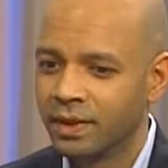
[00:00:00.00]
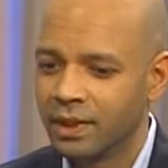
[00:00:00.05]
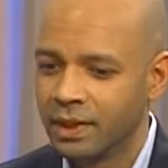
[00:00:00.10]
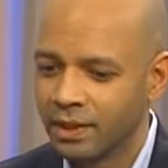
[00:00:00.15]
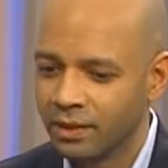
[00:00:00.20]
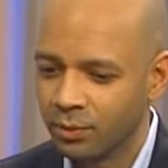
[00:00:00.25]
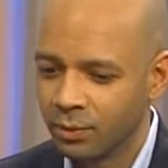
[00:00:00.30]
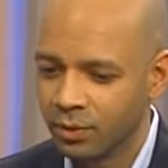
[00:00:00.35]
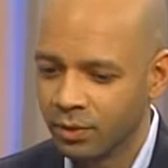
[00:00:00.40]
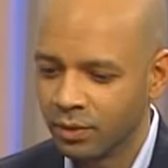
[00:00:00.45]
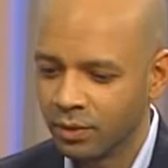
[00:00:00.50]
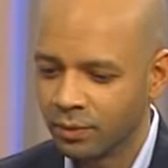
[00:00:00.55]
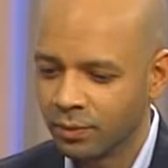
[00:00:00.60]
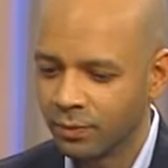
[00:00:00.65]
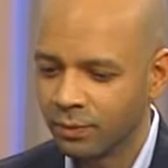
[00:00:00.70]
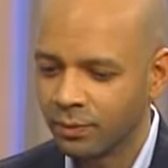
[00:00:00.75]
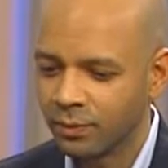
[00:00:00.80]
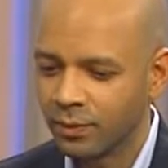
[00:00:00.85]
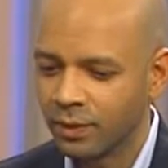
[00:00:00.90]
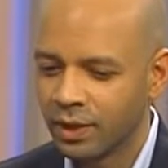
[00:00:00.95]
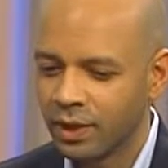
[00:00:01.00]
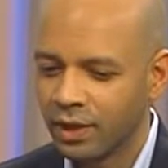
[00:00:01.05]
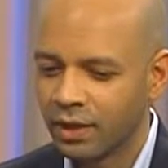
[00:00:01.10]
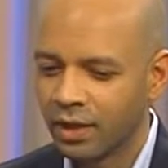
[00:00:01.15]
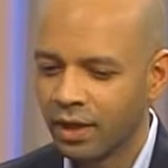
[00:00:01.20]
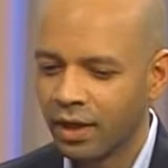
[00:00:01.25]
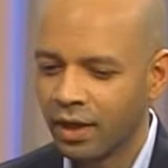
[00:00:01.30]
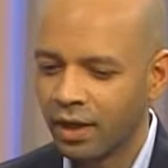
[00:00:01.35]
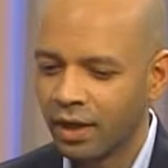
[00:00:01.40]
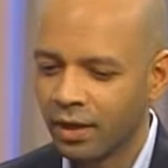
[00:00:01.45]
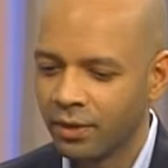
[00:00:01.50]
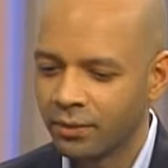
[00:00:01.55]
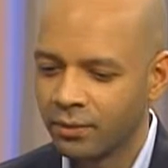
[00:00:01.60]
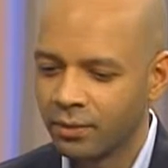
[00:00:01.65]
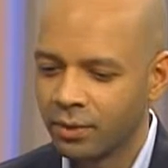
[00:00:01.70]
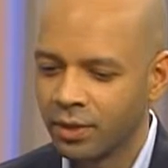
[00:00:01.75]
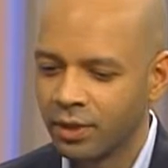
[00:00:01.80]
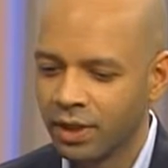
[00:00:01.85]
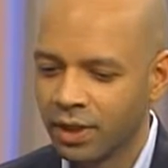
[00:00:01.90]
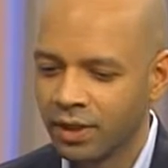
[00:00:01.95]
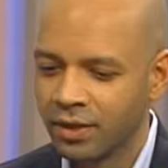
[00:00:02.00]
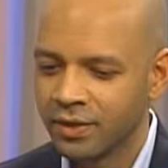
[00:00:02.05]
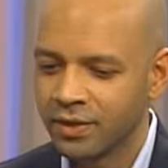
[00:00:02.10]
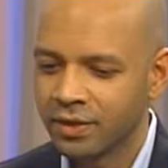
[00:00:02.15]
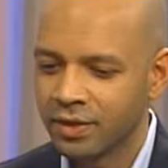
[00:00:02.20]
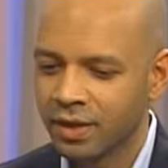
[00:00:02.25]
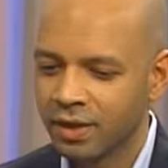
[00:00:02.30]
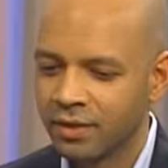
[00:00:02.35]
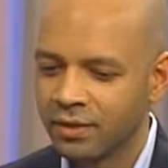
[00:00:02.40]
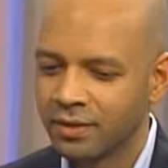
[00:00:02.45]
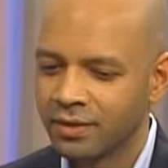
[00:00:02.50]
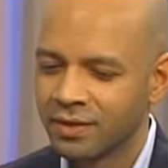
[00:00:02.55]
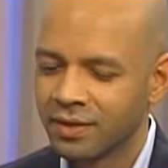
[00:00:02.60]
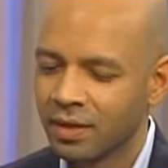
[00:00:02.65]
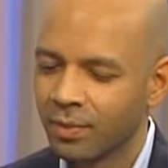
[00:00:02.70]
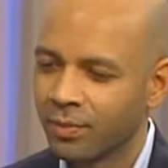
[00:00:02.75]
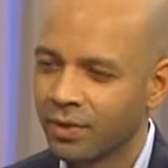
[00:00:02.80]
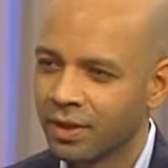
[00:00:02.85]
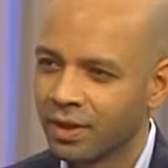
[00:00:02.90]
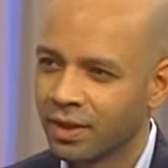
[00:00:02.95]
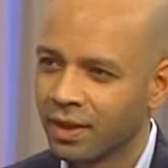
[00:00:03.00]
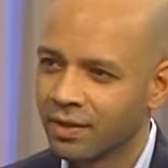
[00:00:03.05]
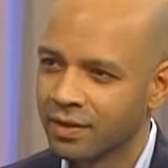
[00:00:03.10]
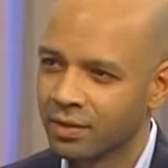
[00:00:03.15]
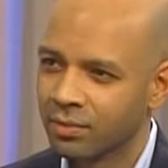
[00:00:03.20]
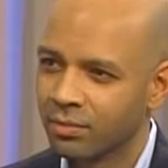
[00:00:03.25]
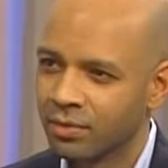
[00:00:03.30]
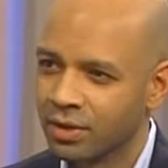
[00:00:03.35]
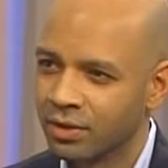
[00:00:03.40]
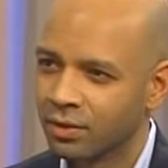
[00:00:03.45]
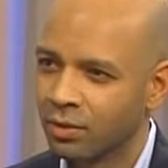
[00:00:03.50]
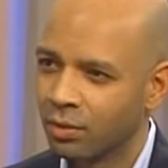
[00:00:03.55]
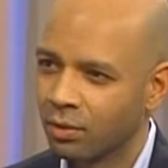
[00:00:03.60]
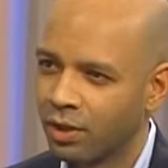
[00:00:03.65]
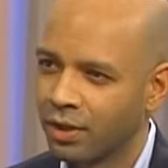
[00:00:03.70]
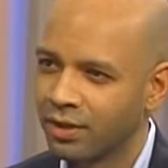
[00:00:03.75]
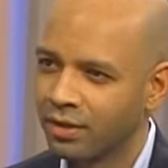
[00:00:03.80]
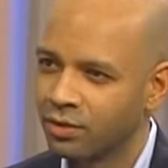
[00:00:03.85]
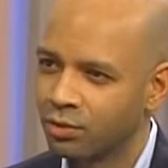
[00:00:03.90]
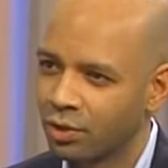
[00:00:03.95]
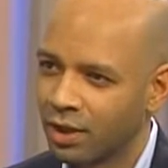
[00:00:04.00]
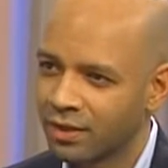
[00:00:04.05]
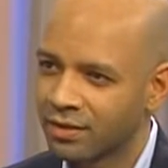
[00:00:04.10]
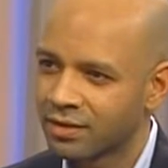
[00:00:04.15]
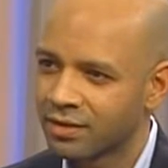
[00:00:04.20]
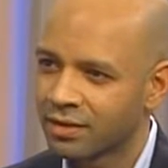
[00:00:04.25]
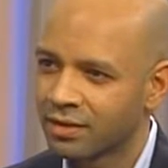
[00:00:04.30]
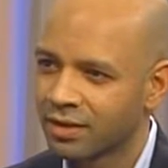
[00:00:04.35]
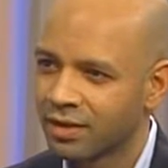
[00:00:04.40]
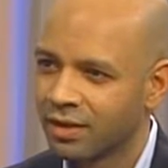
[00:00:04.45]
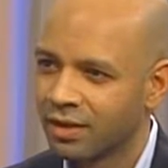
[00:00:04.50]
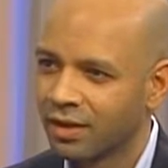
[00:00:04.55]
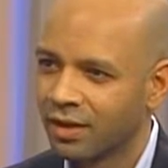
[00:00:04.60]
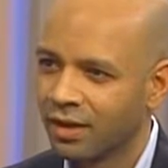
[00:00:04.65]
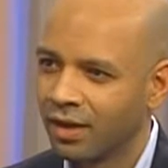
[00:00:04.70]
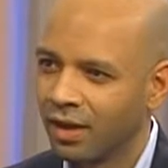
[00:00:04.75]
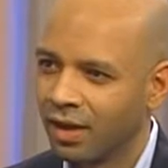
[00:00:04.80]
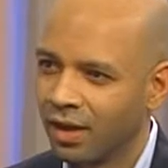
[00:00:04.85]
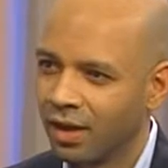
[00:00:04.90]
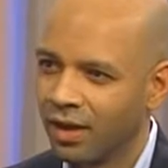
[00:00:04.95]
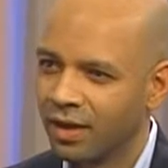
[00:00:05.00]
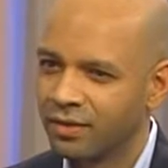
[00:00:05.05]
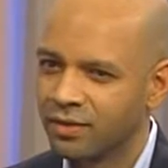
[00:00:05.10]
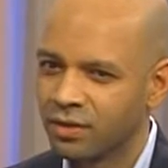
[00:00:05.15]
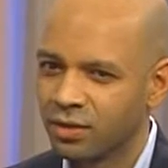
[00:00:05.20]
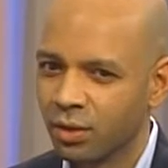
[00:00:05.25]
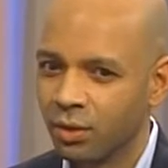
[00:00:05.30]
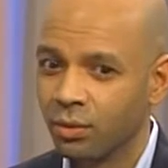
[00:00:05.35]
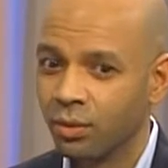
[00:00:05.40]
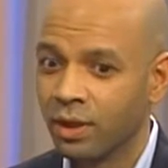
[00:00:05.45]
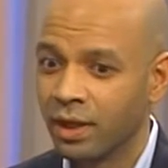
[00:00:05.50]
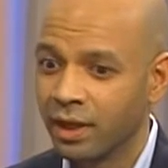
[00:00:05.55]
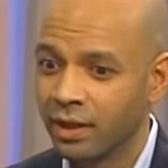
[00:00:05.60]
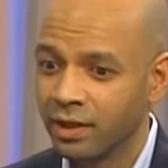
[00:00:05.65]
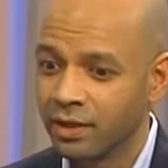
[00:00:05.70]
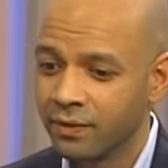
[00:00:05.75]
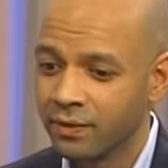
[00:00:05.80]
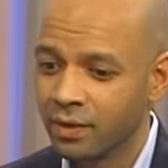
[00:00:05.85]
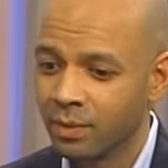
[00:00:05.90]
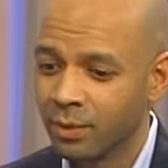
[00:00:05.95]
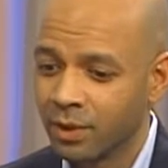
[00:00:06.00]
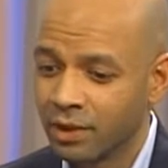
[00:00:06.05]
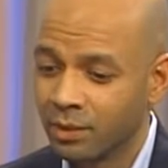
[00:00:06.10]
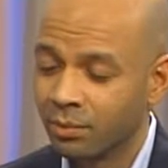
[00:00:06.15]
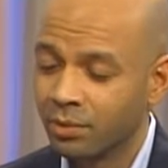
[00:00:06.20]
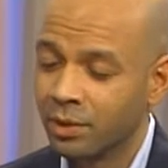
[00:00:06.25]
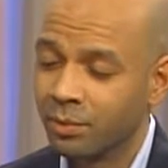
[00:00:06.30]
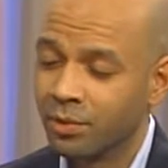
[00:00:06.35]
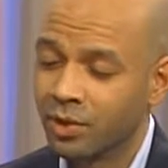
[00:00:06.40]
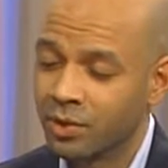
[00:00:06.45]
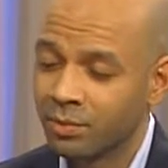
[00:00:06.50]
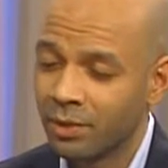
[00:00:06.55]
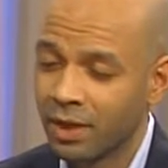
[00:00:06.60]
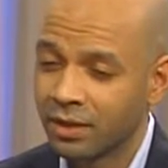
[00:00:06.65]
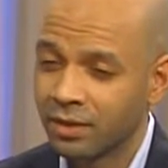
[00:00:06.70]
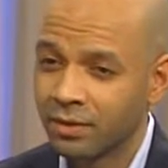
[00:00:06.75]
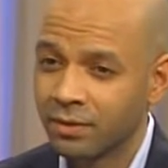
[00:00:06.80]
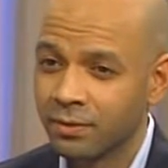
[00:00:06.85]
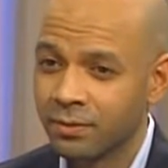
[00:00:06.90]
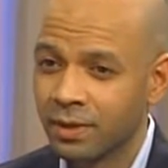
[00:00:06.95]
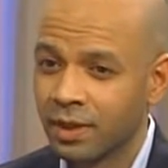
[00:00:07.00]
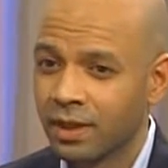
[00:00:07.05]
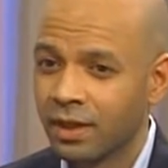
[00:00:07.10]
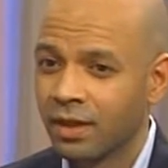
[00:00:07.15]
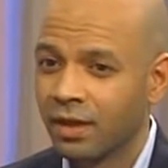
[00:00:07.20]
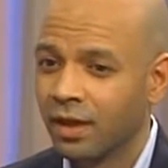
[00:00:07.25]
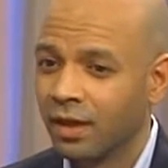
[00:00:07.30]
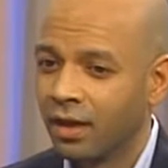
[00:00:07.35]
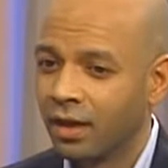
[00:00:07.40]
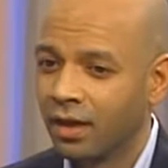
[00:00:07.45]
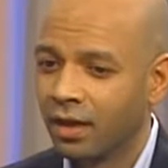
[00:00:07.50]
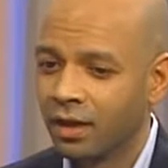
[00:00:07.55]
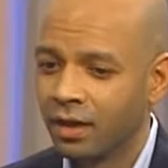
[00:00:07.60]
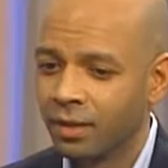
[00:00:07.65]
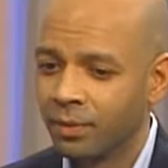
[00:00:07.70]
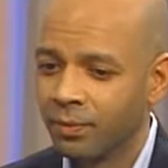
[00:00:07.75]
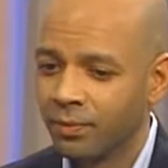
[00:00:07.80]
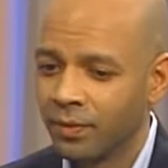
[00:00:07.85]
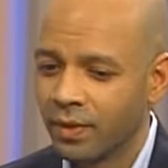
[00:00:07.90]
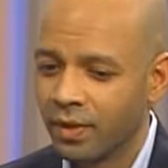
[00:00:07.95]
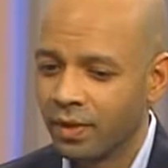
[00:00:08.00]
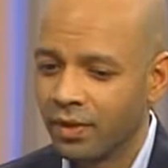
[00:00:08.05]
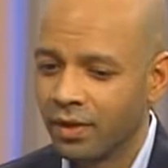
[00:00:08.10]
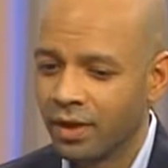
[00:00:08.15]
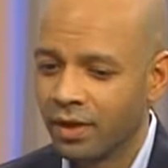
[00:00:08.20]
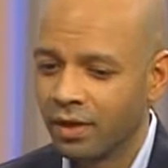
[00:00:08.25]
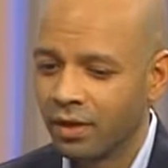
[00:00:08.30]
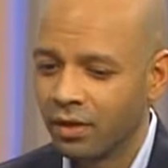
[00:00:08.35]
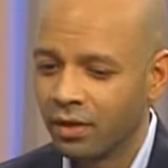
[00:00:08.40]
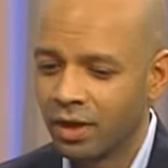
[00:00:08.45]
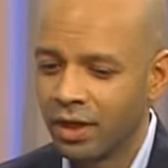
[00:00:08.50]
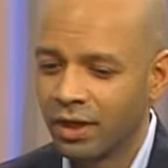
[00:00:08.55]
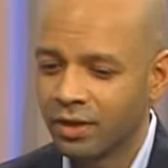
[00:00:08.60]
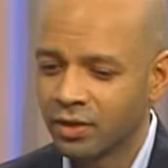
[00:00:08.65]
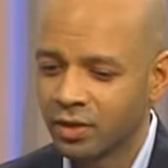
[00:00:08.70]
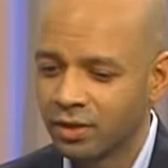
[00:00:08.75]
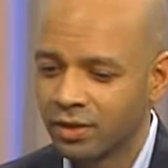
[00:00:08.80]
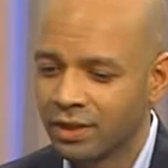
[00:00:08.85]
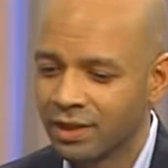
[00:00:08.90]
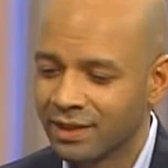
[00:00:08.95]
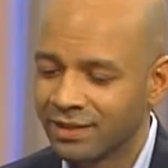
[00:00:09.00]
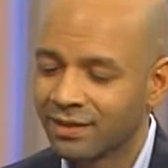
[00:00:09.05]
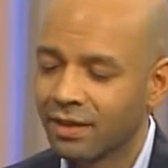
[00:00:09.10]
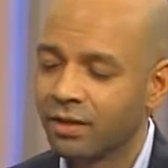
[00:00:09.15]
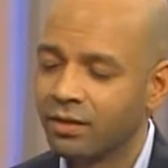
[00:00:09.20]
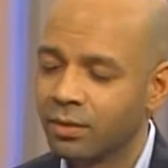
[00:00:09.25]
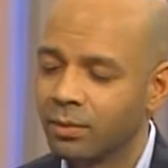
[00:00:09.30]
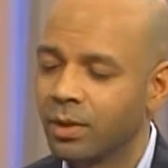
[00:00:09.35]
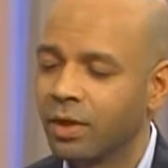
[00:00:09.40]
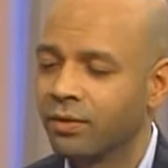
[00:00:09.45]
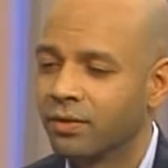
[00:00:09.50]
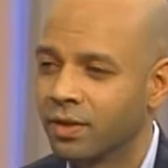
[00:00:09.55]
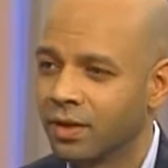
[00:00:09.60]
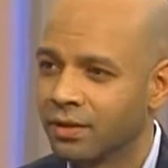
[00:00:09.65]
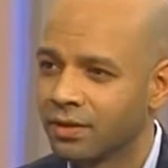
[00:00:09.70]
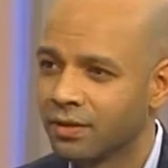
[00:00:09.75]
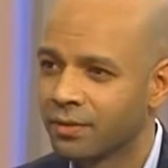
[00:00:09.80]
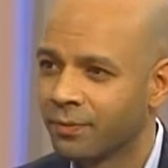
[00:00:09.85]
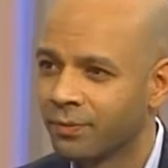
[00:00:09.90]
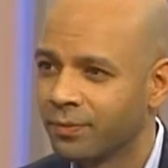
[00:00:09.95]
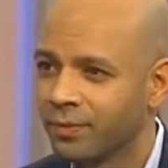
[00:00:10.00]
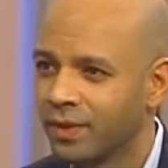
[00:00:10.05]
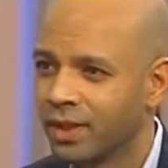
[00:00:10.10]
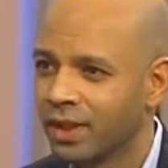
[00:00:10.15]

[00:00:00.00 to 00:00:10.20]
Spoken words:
they will have realized that something hasn't been quite addressed. And so when I give them a complete perspective, they are actually excited about things.